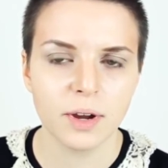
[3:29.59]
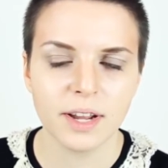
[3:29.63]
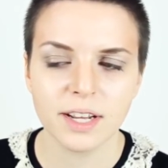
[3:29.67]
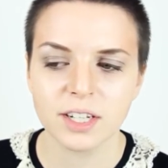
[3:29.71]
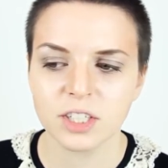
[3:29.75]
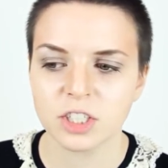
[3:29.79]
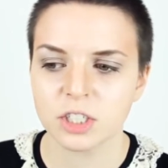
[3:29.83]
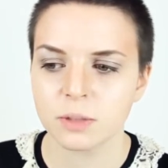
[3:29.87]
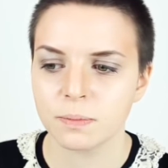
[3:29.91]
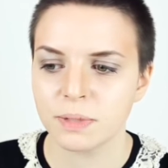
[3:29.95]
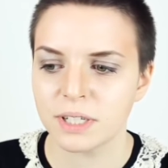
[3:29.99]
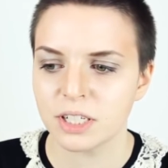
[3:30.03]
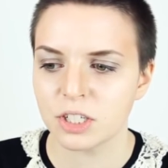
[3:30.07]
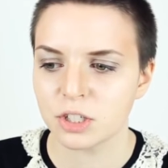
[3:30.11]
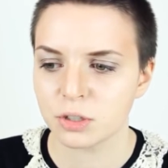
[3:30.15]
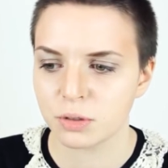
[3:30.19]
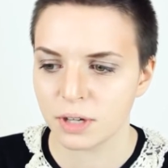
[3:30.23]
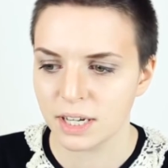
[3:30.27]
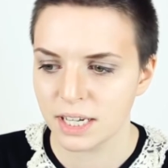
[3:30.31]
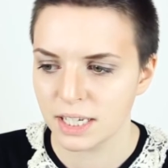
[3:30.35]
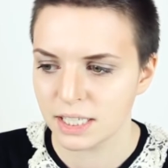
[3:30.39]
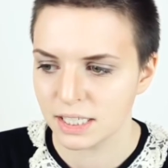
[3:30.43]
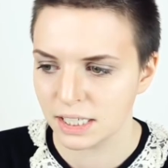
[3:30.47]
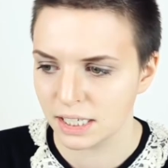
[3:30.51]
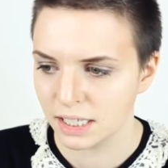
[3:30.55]
It should be
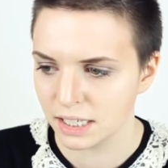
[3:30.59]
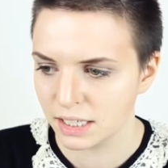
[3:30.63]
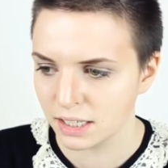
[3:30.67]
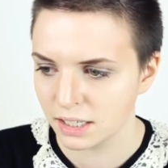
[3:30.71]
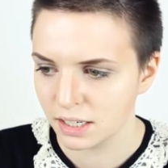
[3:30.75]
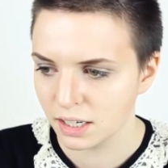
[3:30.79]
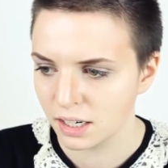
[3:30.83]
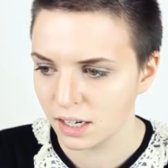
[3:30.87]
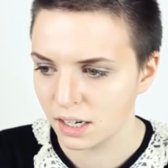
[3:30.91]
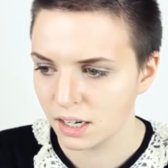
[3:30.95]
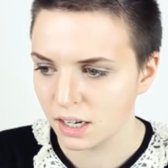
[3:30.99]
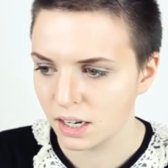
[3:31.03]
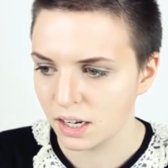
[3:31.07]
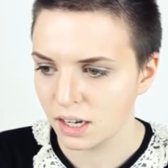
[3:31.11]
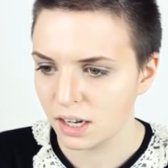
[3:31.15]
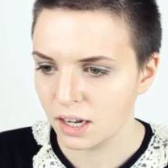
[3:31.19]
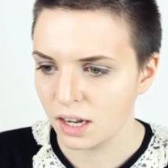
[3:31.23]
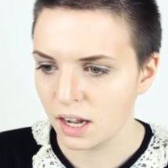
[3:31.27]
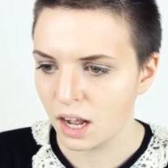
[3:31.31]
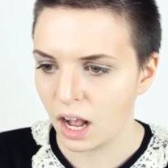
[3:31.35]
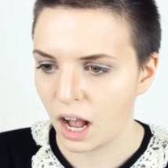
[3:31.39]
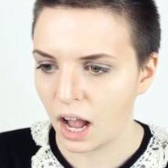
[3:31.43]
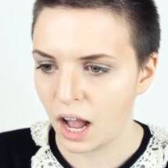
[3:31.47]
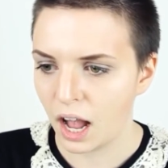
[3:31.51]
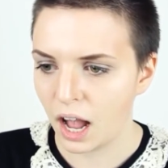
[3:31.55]
treated
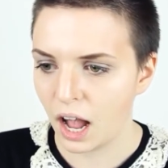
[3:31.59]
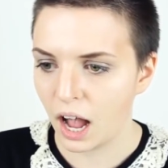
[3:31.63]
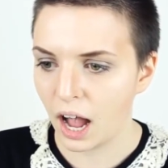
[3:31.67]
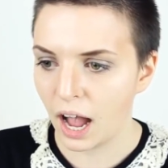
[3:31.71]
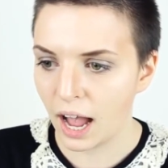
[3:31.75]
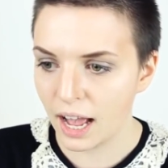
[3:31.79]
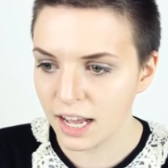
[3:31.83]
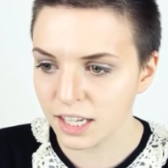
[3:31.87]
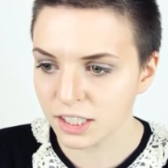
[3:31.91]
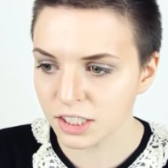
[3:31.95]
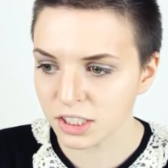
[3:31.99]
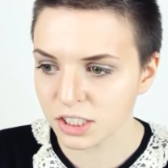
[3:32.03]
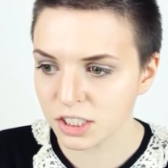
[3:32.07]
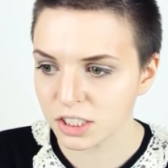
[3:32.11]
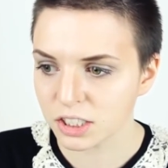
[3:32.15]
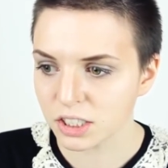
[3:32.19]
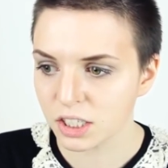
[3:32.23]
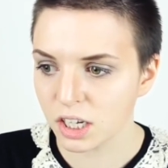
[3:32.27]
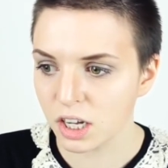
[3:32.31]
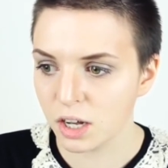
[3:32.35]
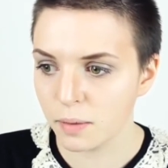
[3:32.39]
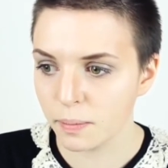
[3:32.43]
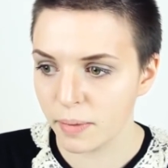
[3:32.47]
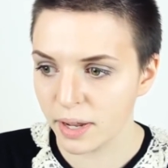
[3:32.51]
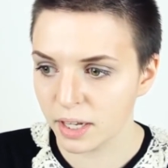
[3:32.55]
as
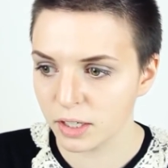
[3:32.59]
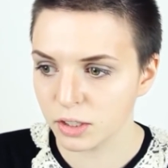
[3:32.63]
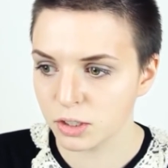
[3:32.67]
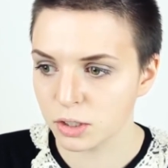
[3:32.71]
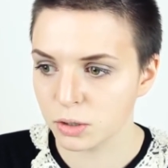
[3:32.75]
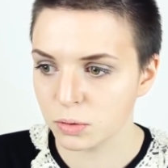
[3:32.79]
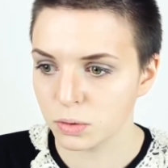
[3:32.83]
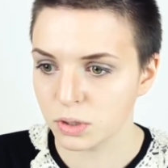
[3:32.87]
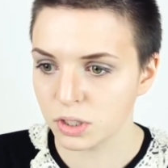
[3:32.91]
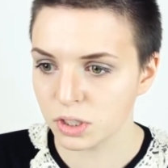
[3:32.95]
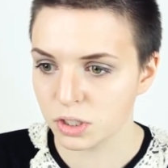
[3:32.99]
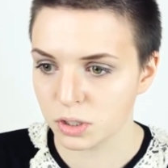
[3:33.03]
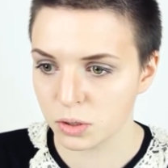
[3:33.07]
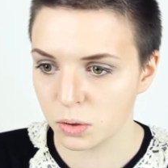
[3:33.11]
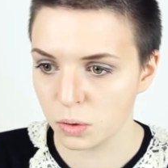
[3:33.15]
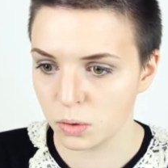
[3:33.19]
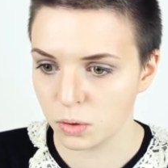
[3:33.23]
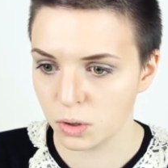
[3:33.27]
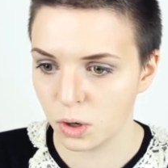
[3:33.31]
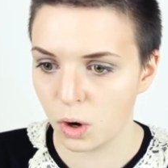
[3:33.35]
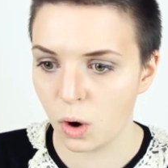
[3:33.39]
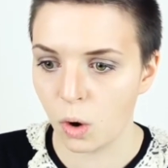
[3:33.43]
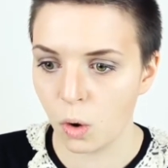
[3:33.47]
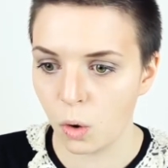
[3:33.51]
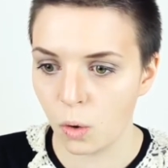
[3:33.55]
a mental
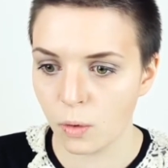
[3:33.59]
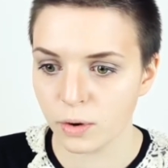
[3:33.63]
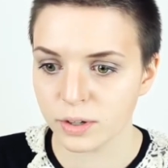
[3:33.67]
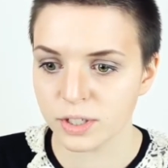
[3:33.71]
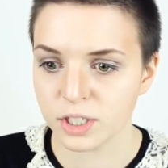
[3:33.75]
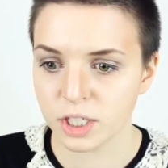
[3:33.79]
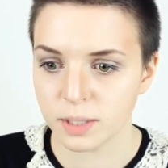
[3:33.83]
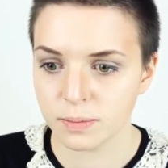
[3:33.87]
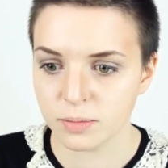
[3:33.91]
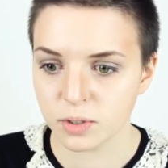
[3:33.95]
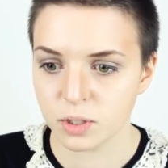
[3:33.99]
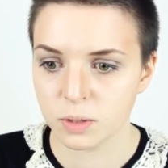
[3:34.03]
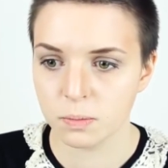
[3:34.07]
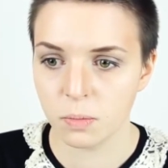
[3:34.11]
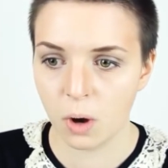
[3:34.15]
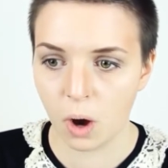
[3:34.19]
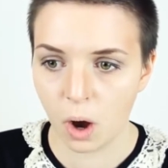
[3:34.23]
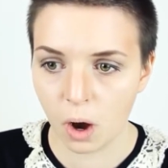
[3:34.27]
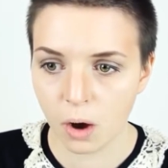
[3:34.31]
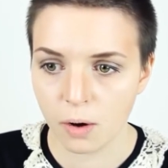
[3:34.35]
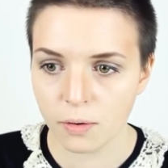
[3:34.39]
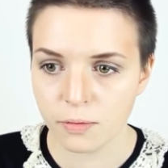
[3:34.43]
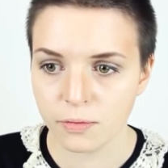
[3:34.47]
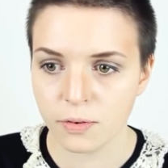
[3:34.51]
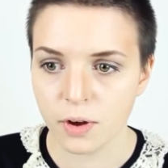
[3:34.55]
disorder or a symptom
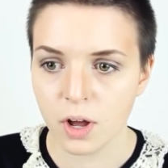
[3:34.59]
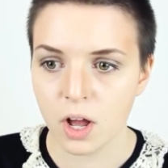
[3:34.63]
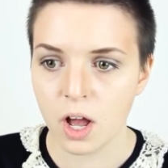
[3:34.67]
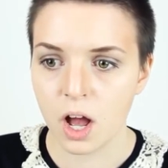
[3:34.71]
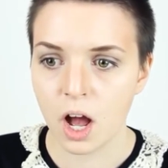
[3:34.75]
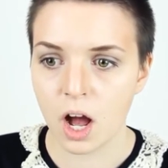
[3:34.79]
of